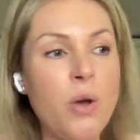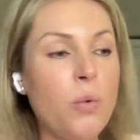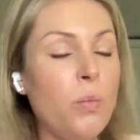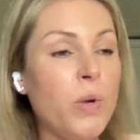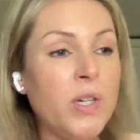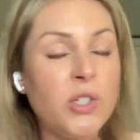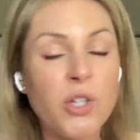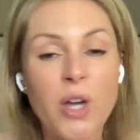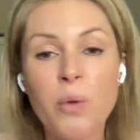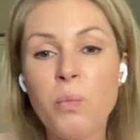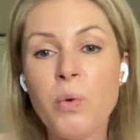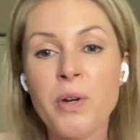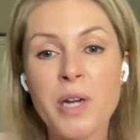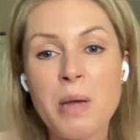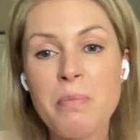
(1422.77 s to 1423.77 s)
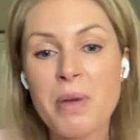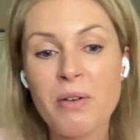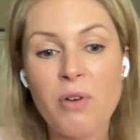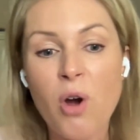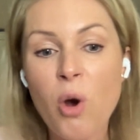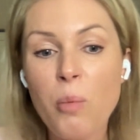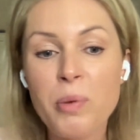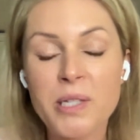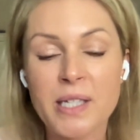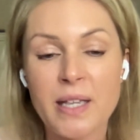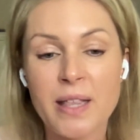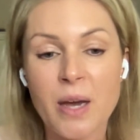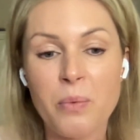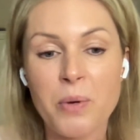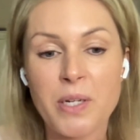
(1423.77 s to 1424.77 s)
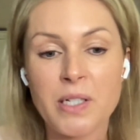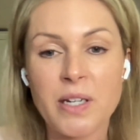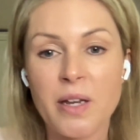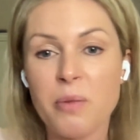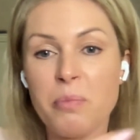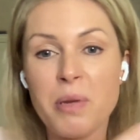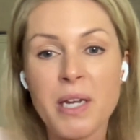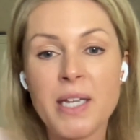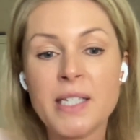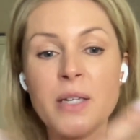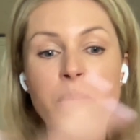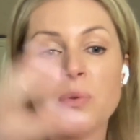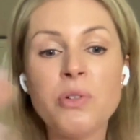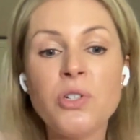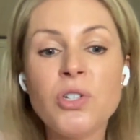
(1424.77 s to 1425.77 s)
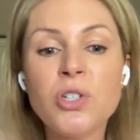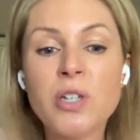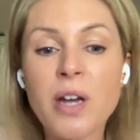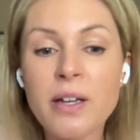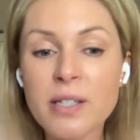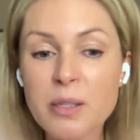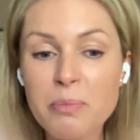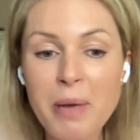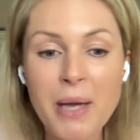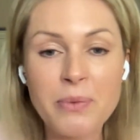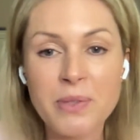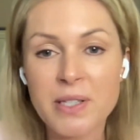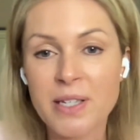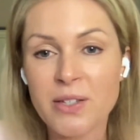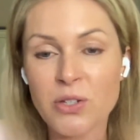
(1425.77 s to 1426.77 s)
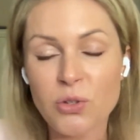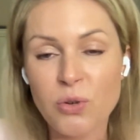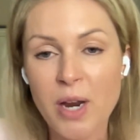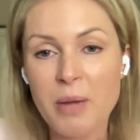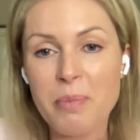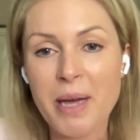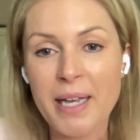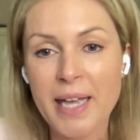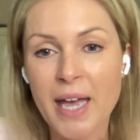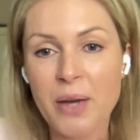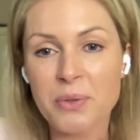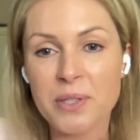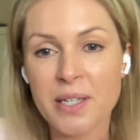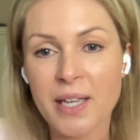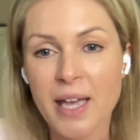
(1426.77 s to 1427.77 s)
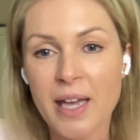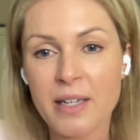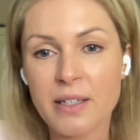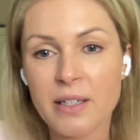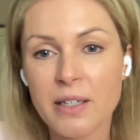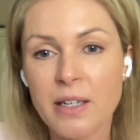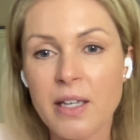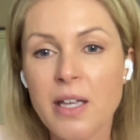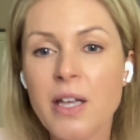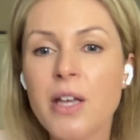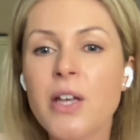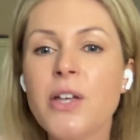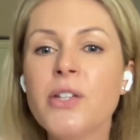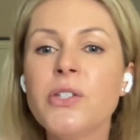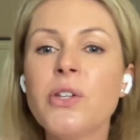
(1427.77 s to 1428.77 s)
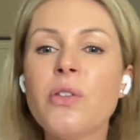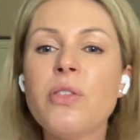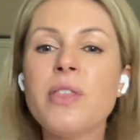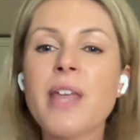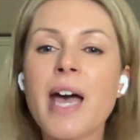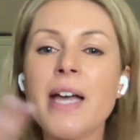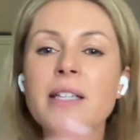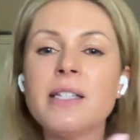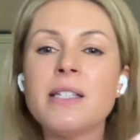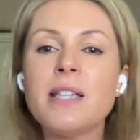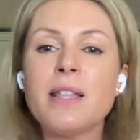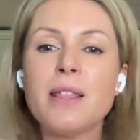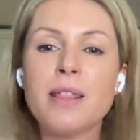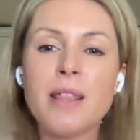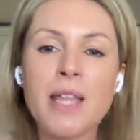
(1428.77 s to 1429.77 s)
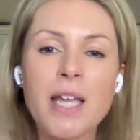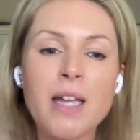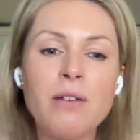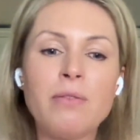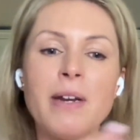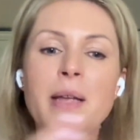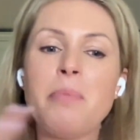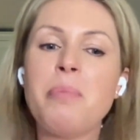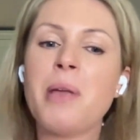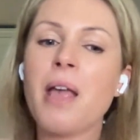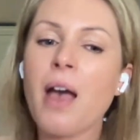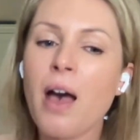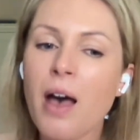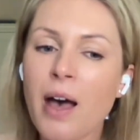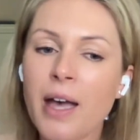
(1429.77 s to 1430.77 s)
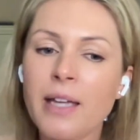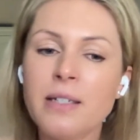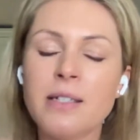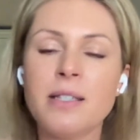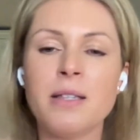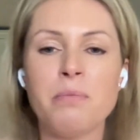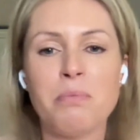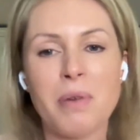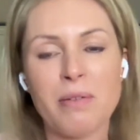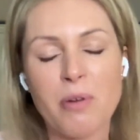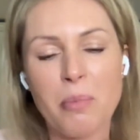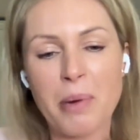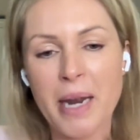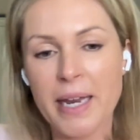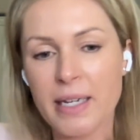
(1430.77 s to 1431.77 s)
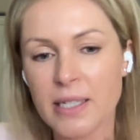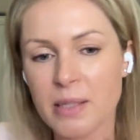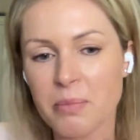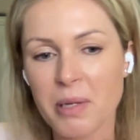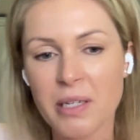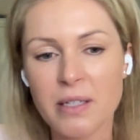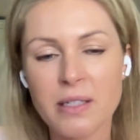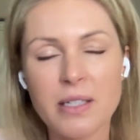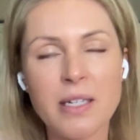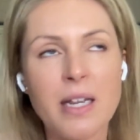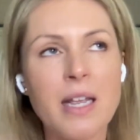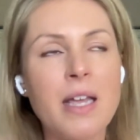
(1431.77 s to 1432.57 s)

We don't want a mirror opposite that window because it would just bounce it straight back out again. So that's the theory behind the mirror placement.